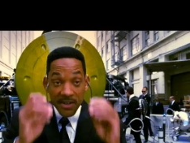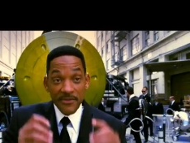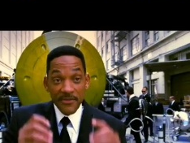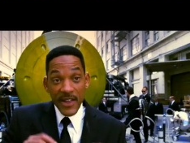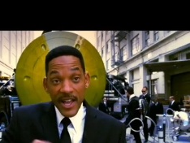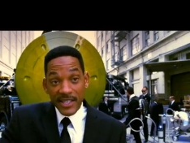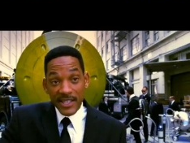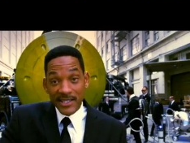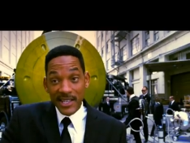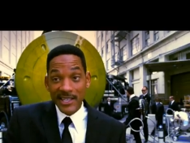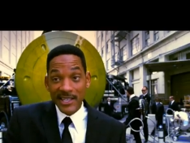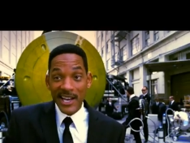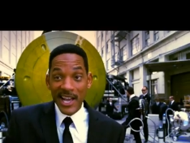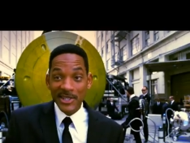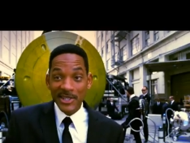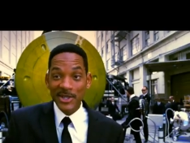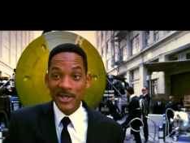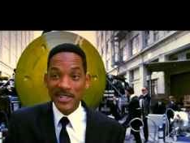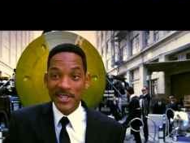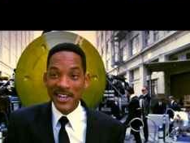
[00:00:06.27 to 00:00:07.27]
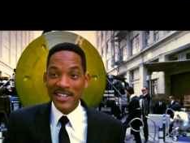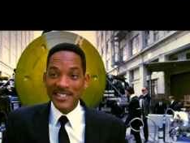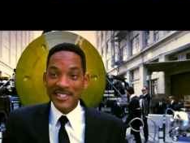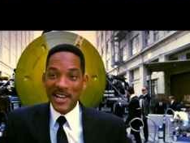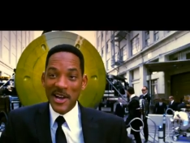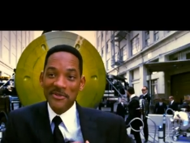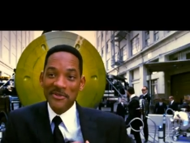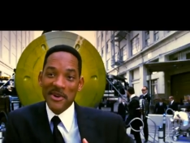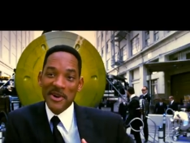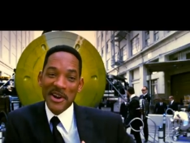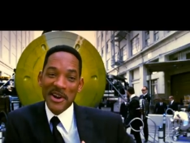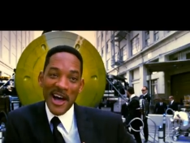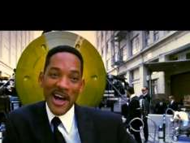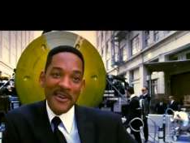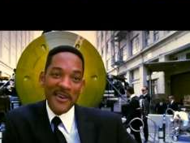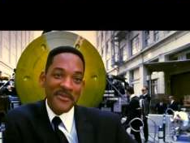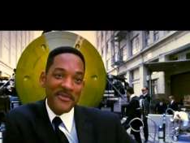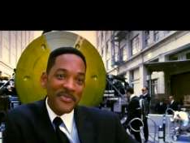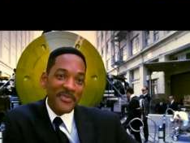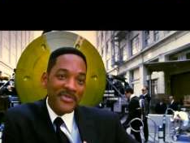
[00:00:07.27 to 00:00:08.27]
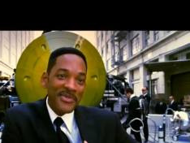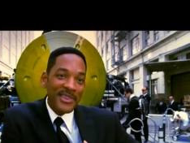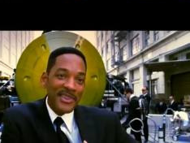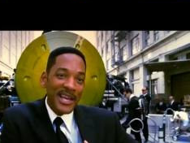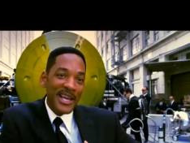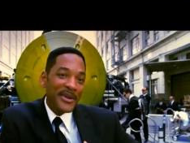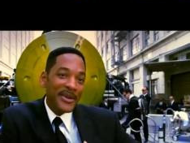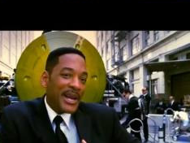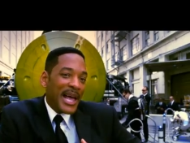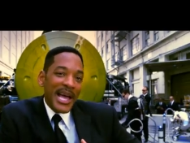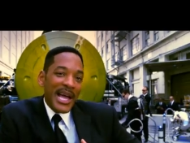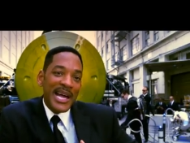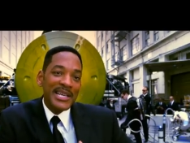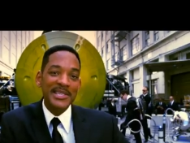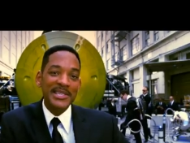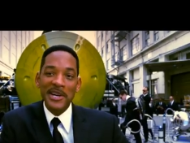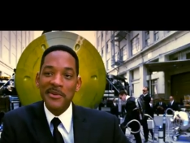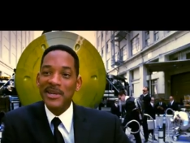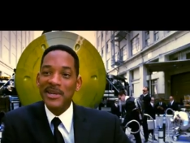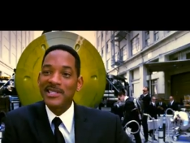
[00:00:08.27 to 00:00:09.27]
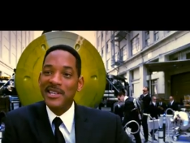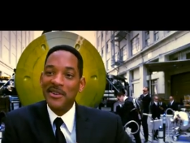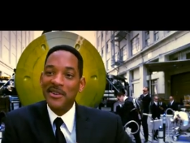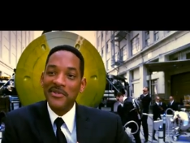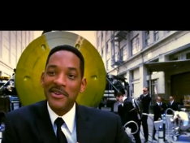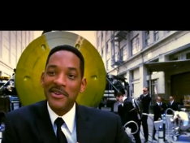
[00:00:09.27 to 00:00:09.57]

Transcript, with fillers: and the flight attendant asks you to turn your cell phone off? And you are like, I ain't turning my cell